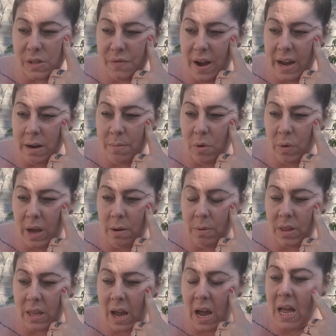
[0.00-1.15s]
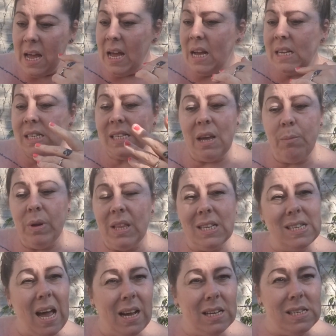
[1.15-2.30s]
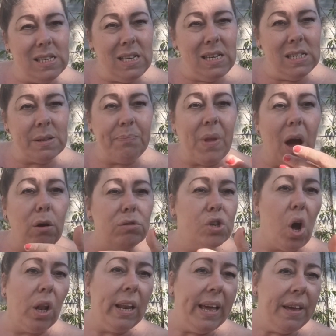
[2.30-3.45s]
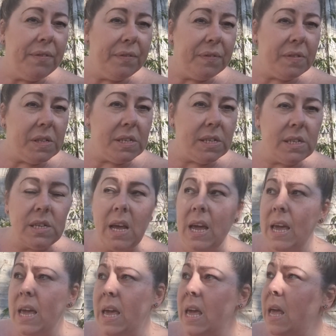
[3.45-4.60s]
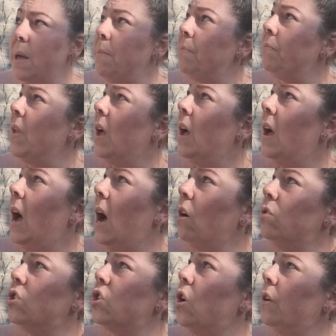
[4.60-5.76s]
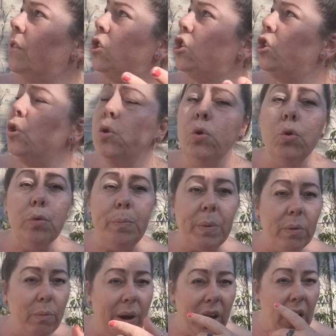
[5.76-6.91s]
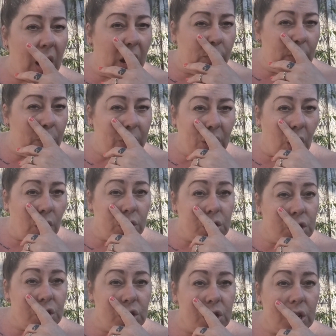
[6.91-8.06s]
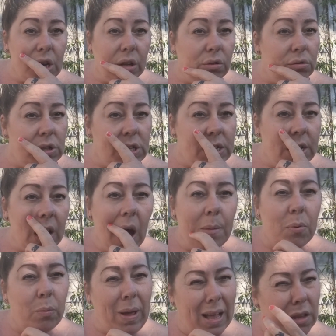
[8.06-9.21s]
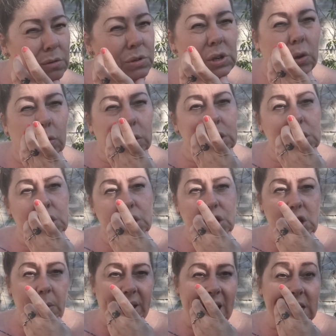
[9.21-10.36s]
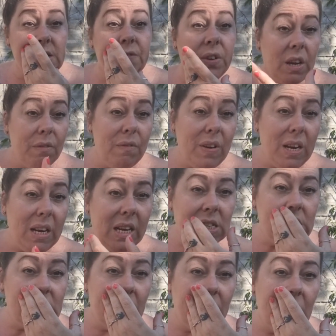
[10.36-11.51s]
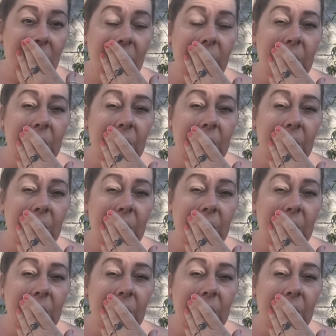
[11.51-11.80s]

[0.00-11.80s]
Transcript: fine. I'm okay with that. Same with the taxis. I could have got lifts. I could have got the tube when we got to London, but we had loads of luggage, so I guess for convenience and